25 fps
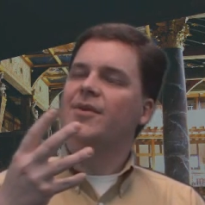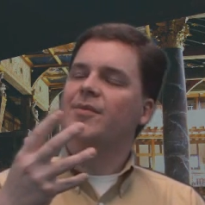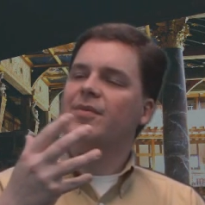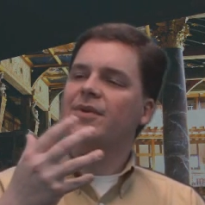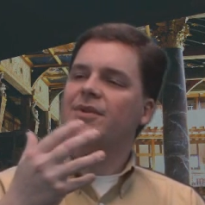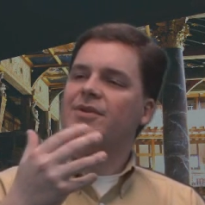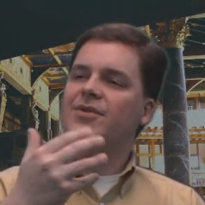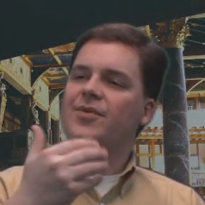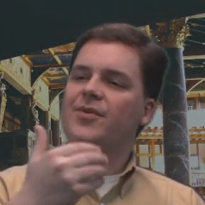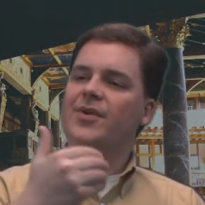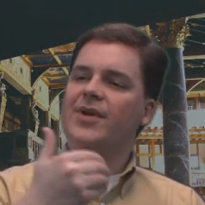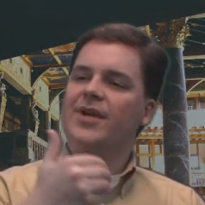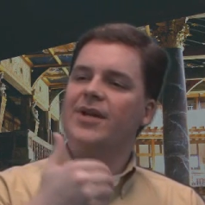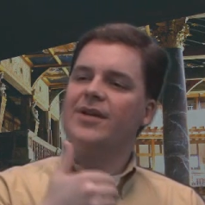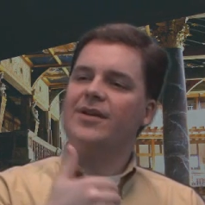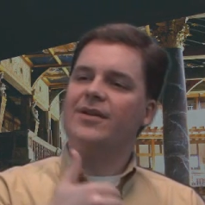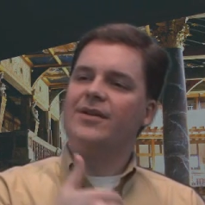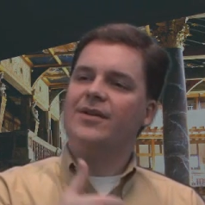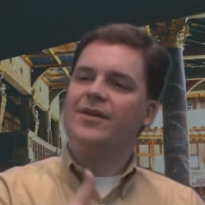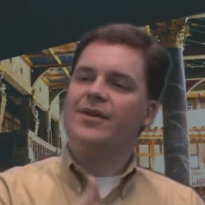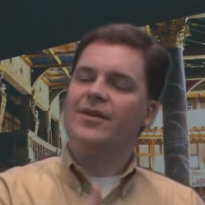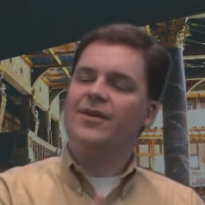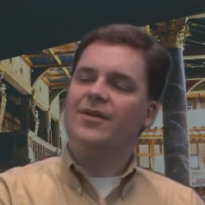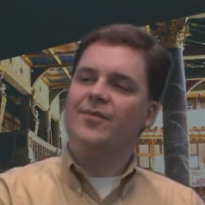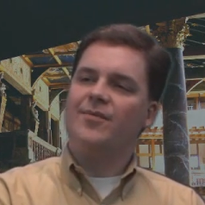
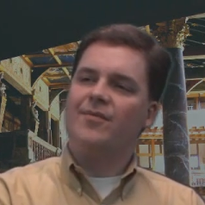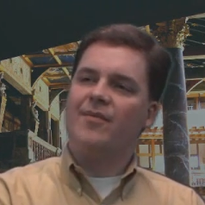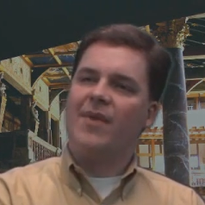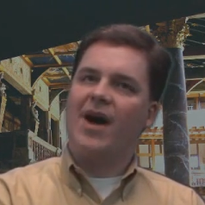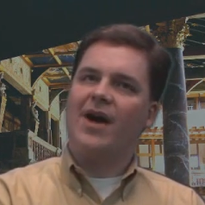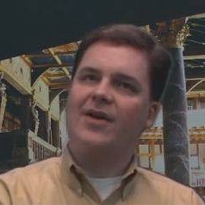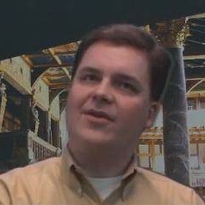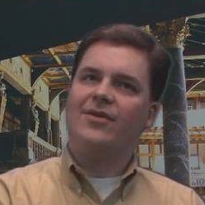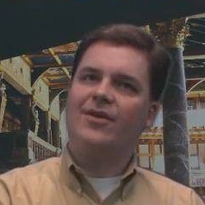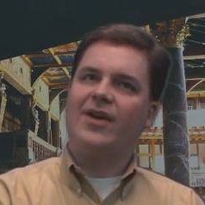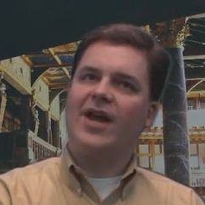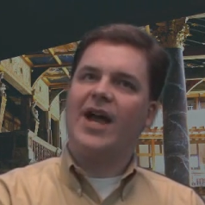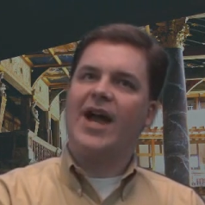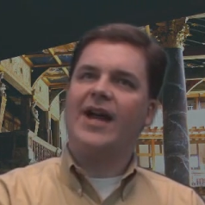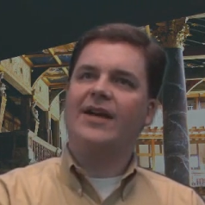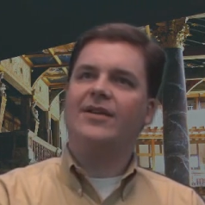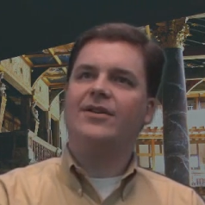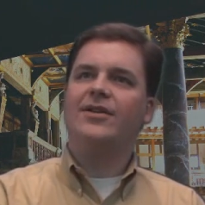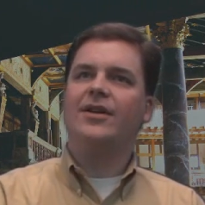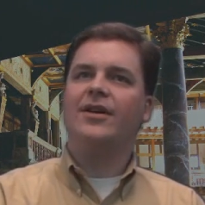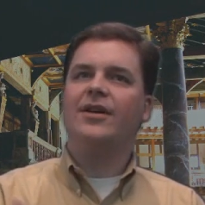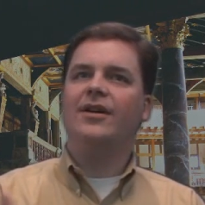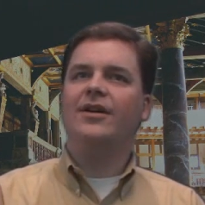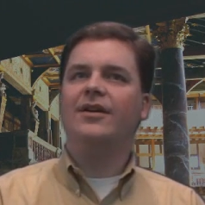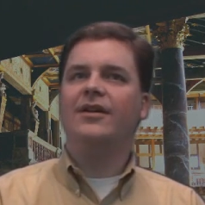between modern
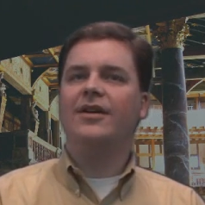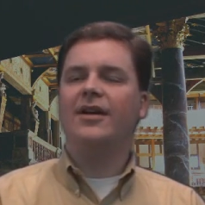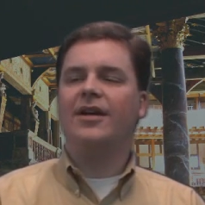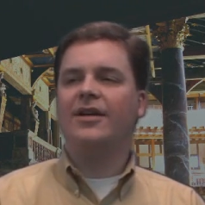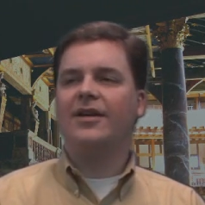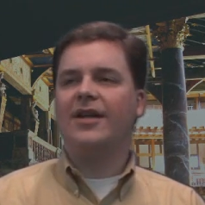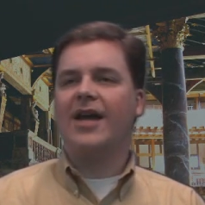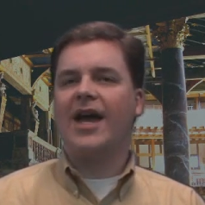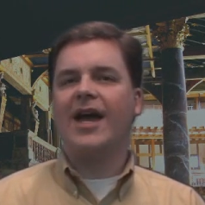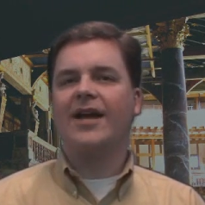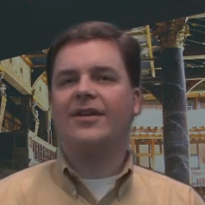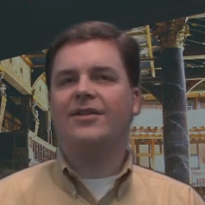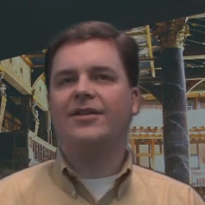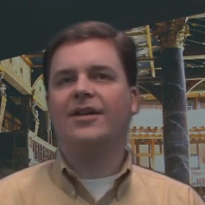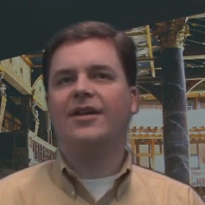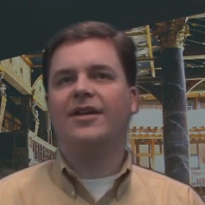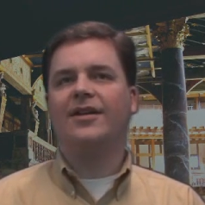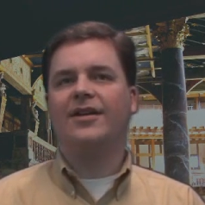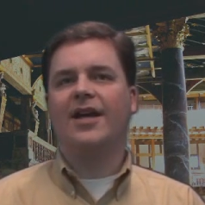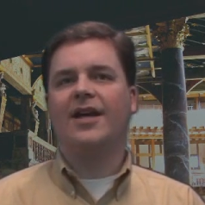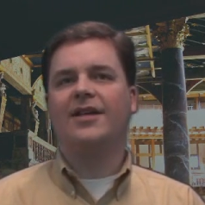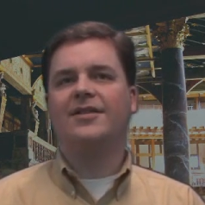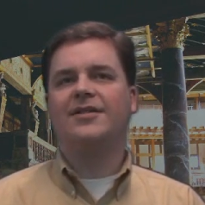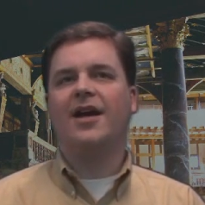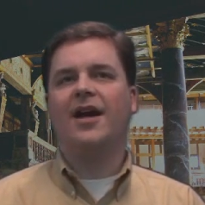acting and acting
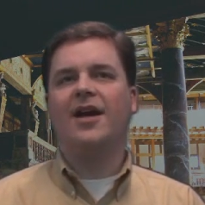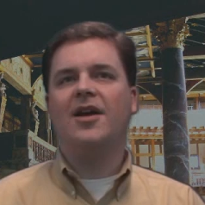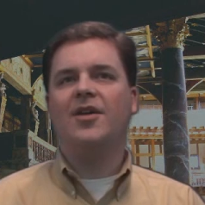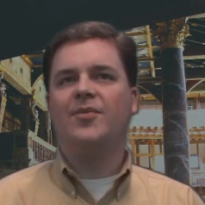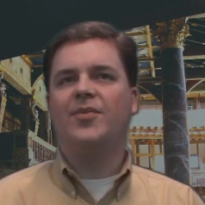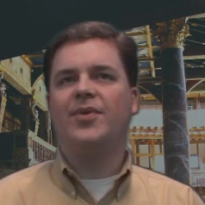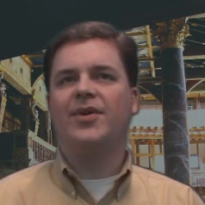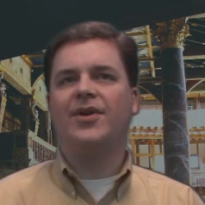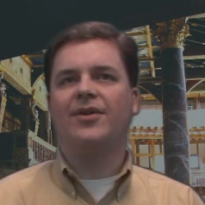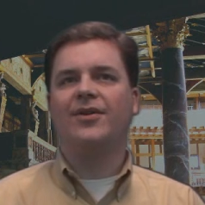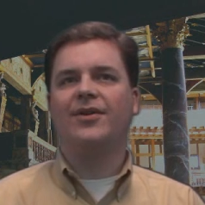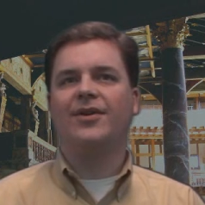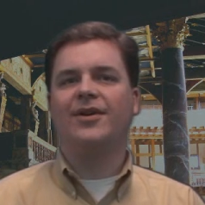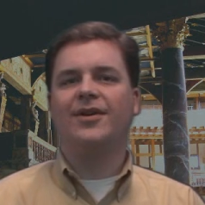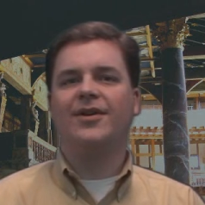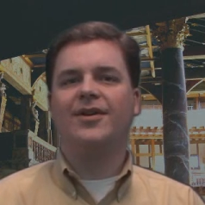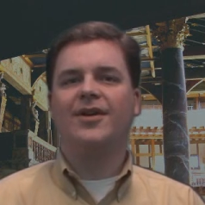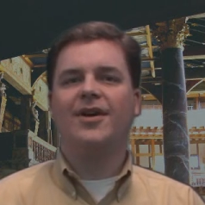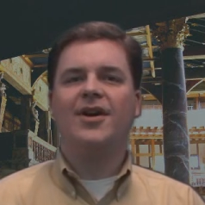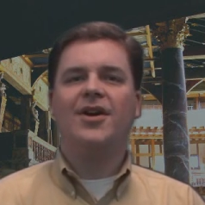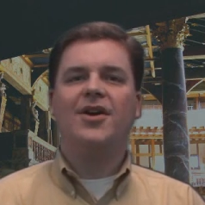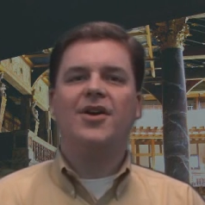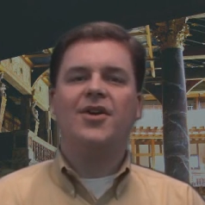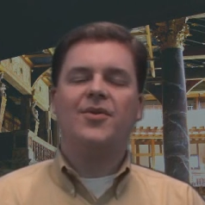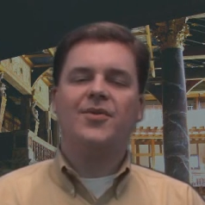at that time period
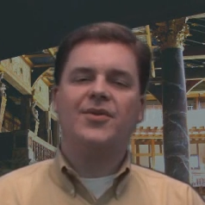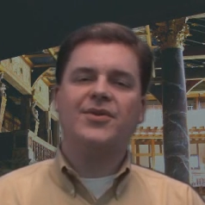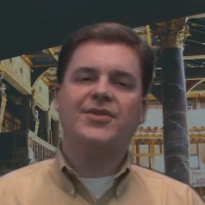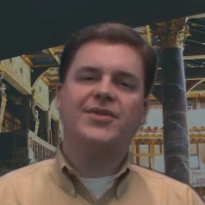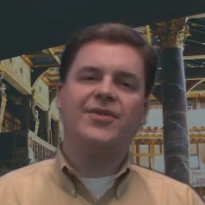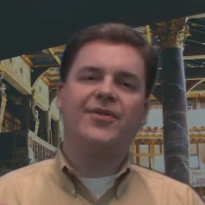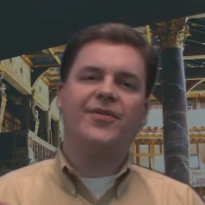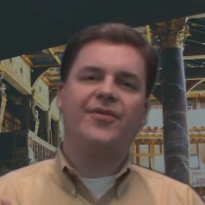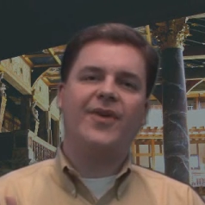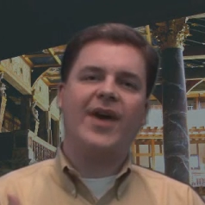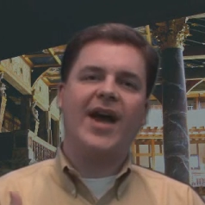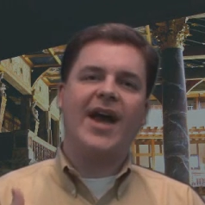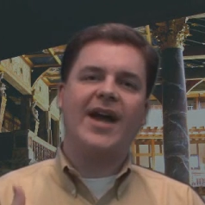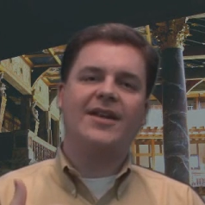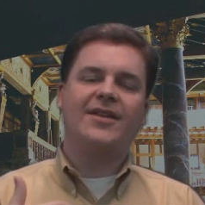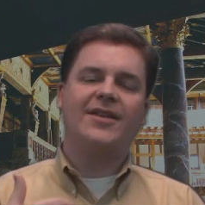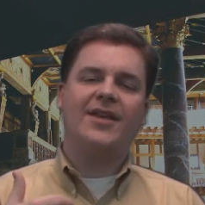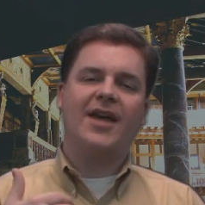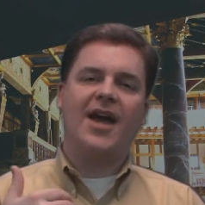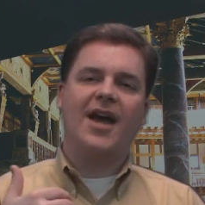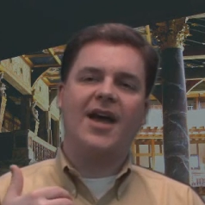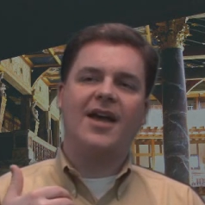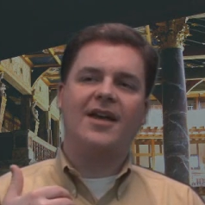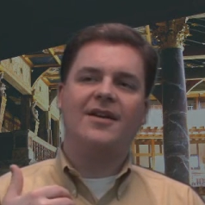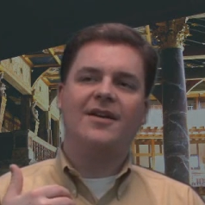was the fact
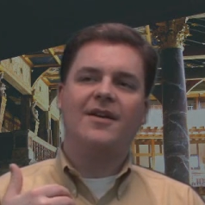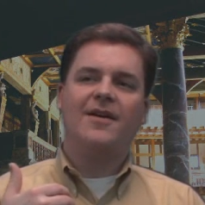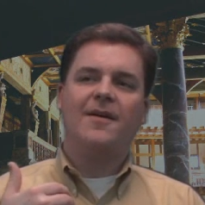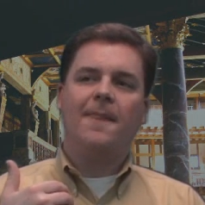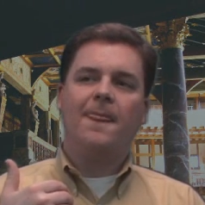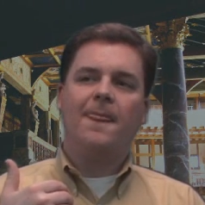that